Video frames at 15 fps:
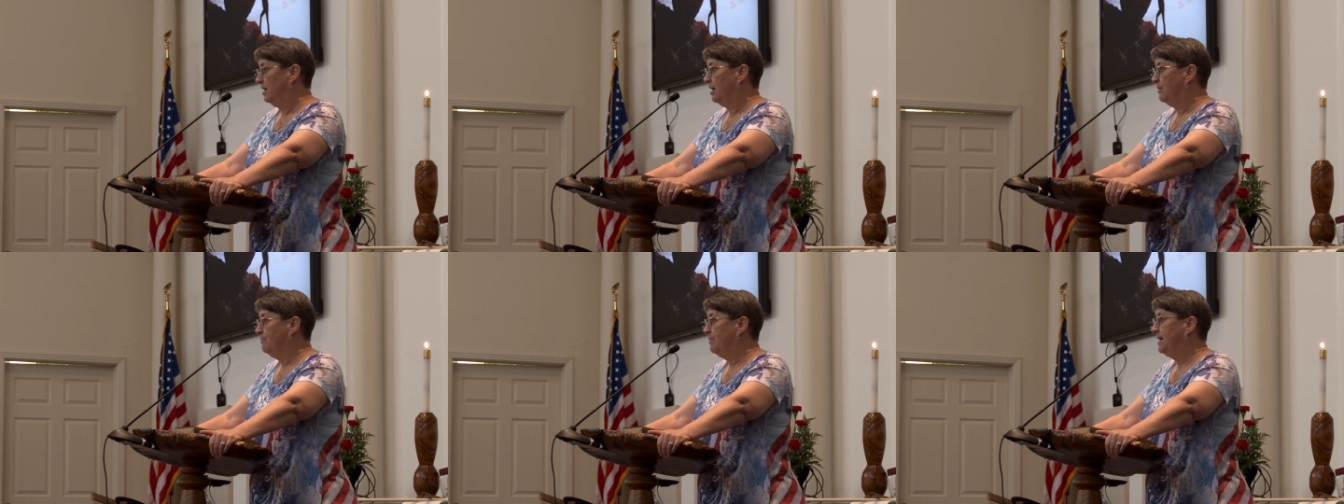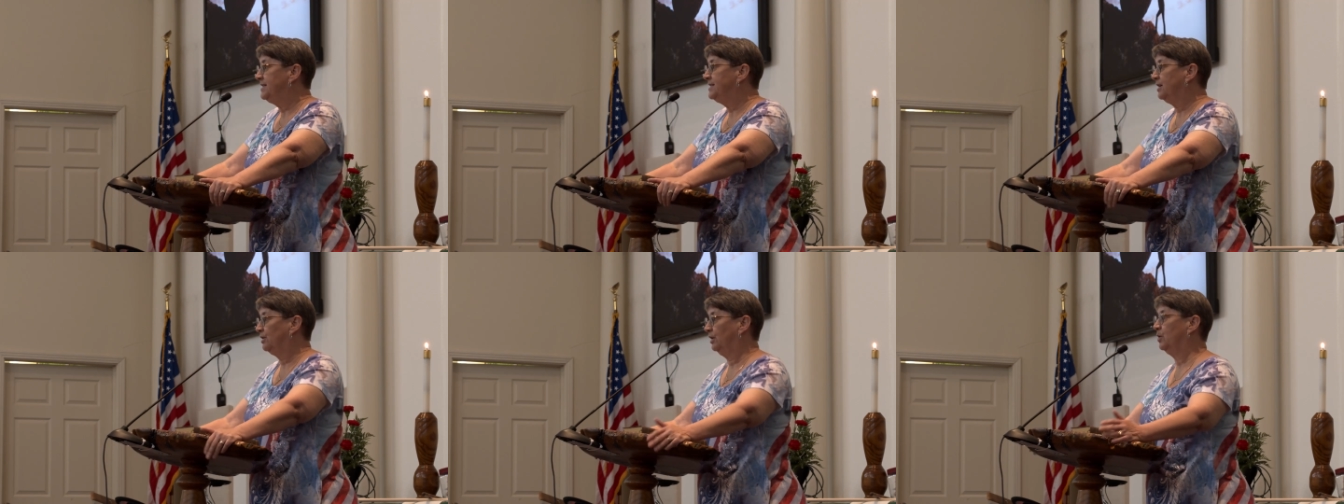And
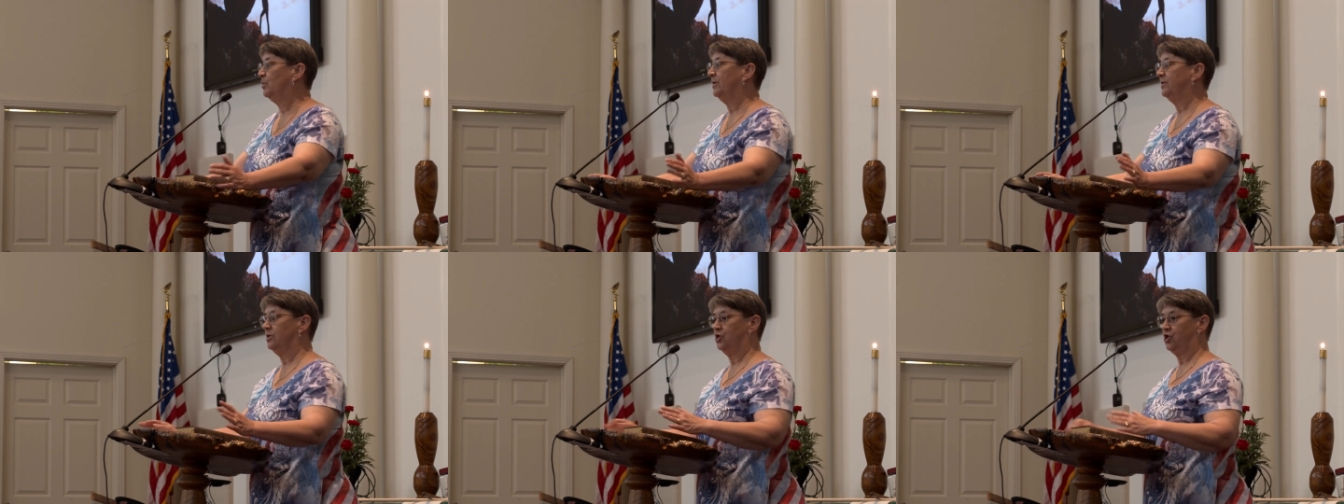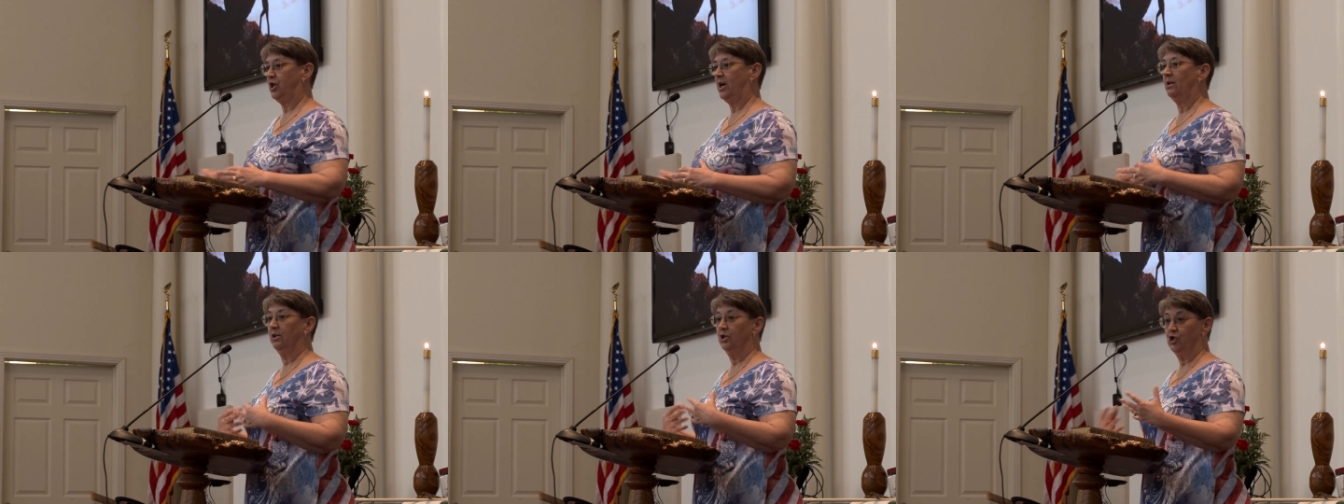basically what this
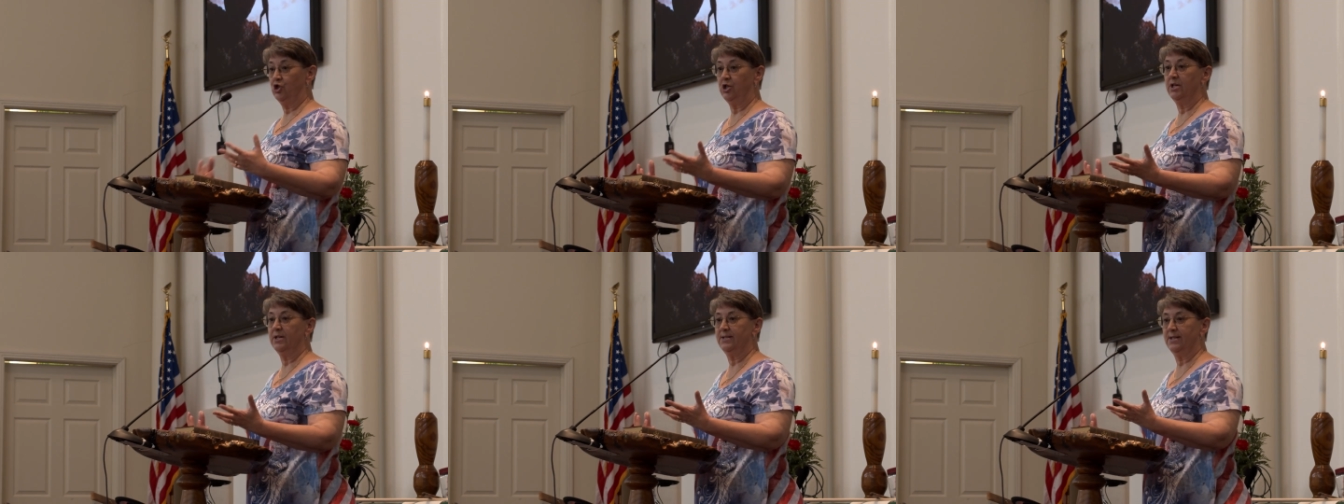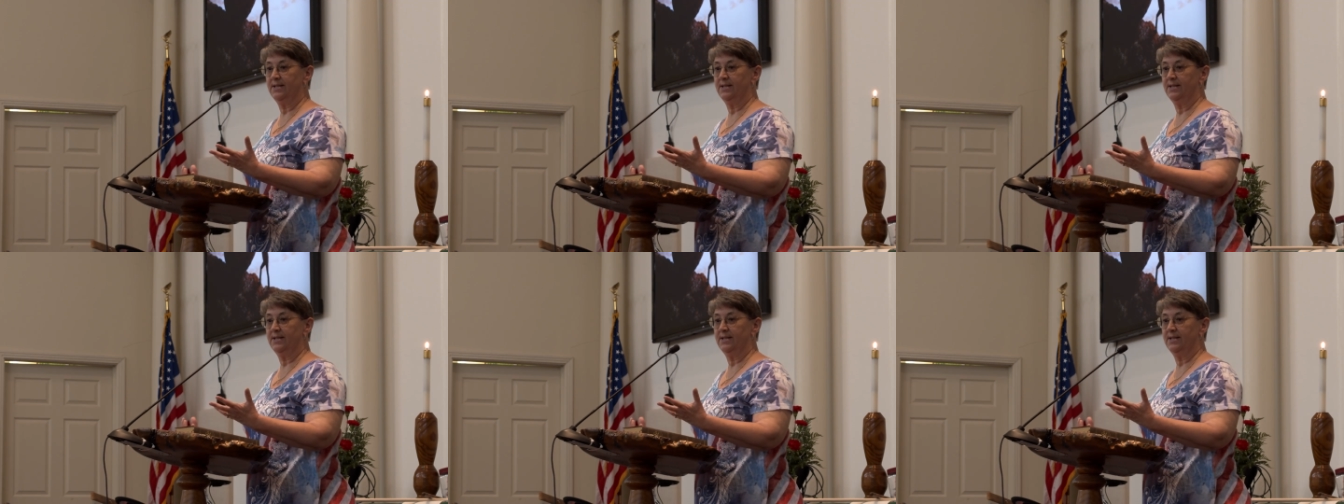challenge is,